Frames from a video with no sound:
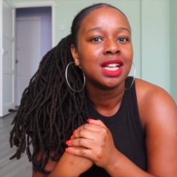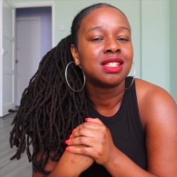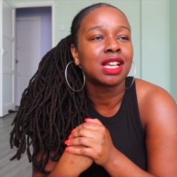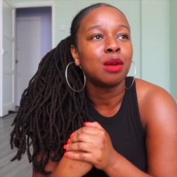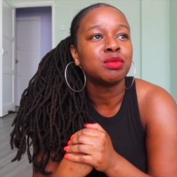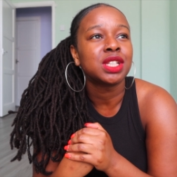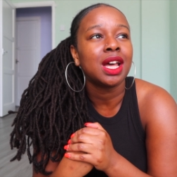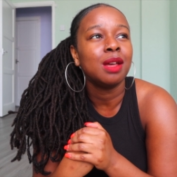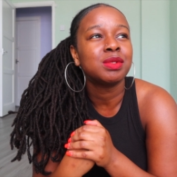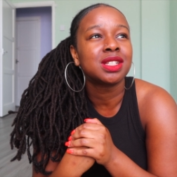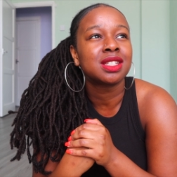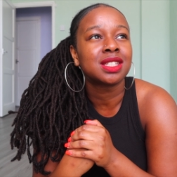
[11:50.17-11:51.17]

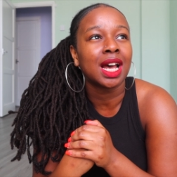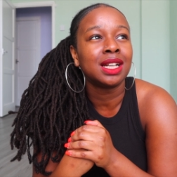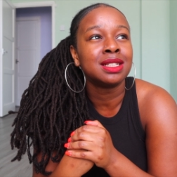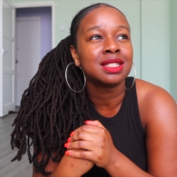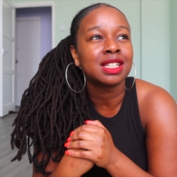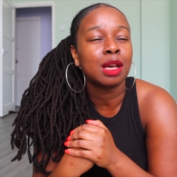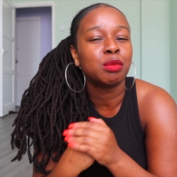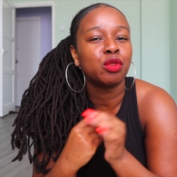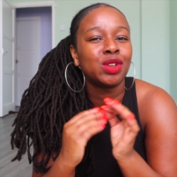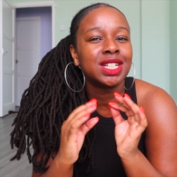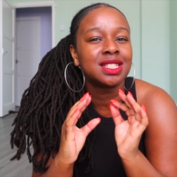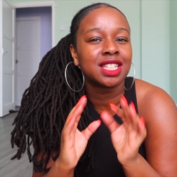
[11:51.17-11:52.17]
Sometimes the silence can be
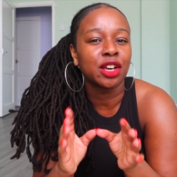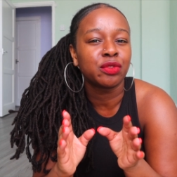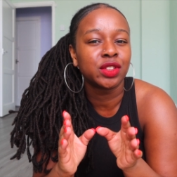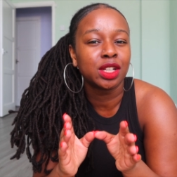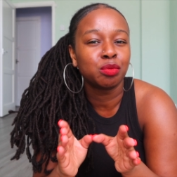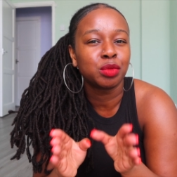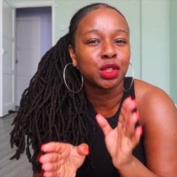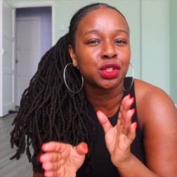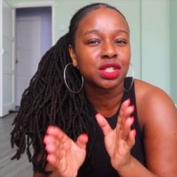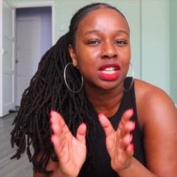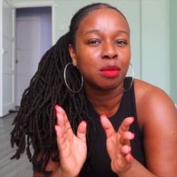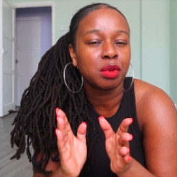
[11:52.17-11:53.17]
really deafening,
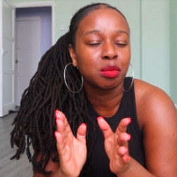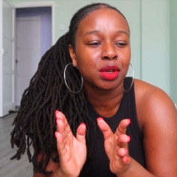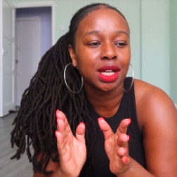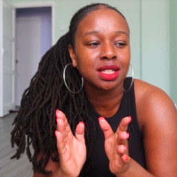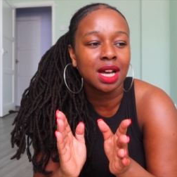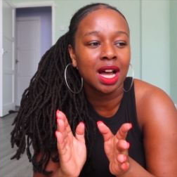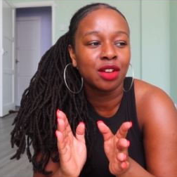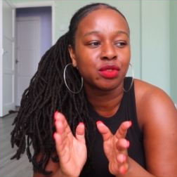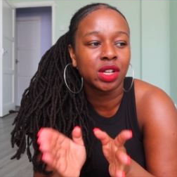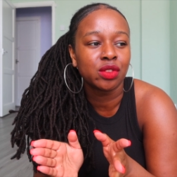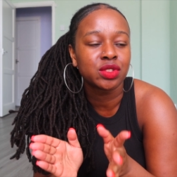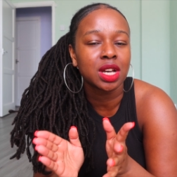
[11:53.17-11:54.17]
because keep in mind that
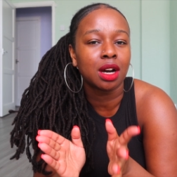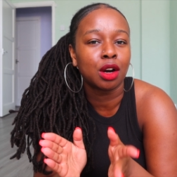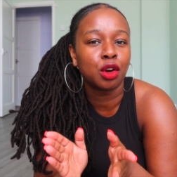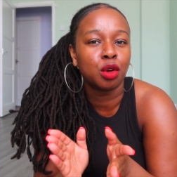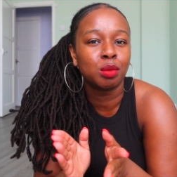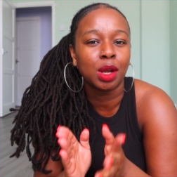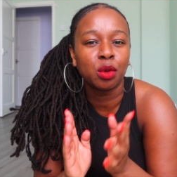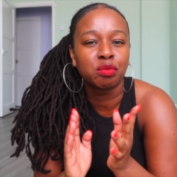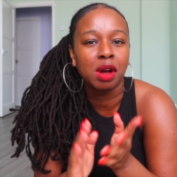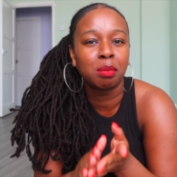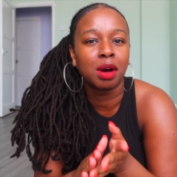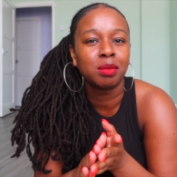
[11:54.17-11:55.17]
I've lived at home, like, with
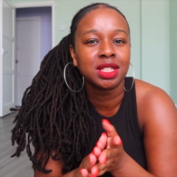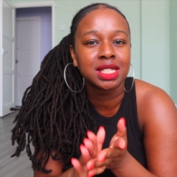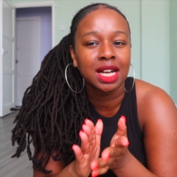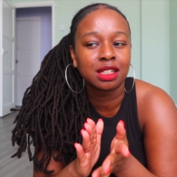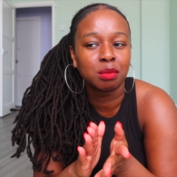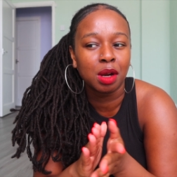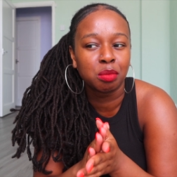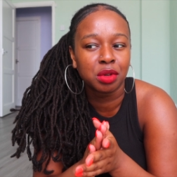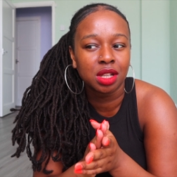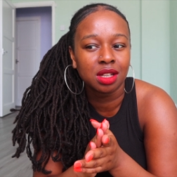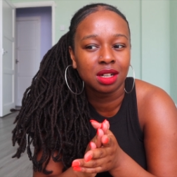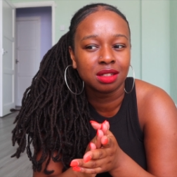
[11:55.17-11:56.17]
my mum and dad and my
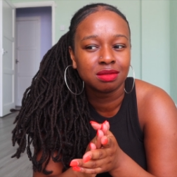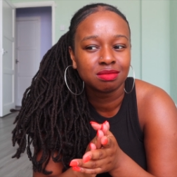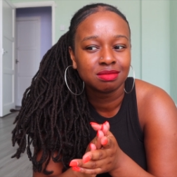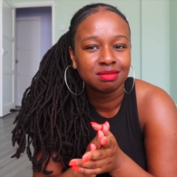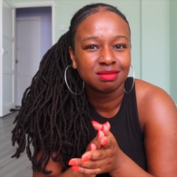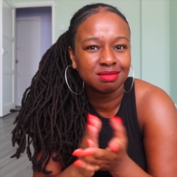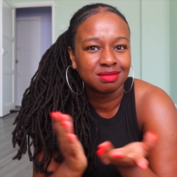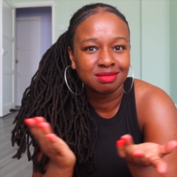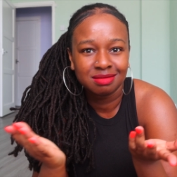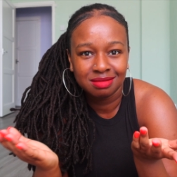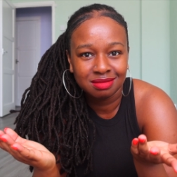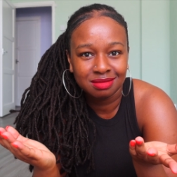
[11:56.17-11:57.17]
brother
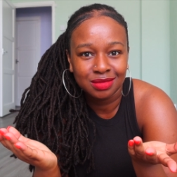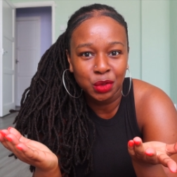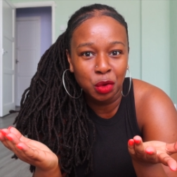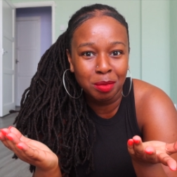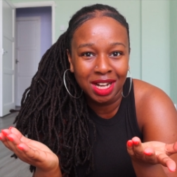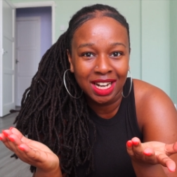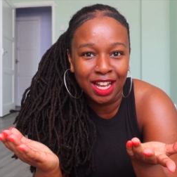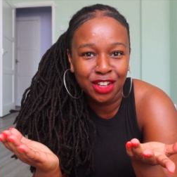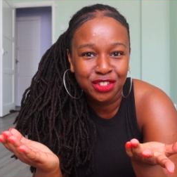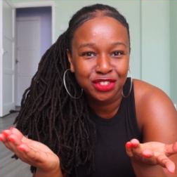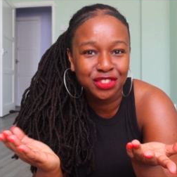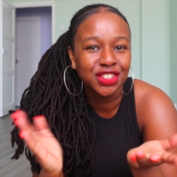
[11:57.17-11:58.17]
all my
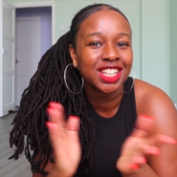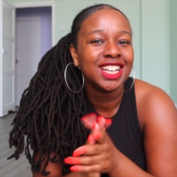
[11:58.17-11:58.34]
life.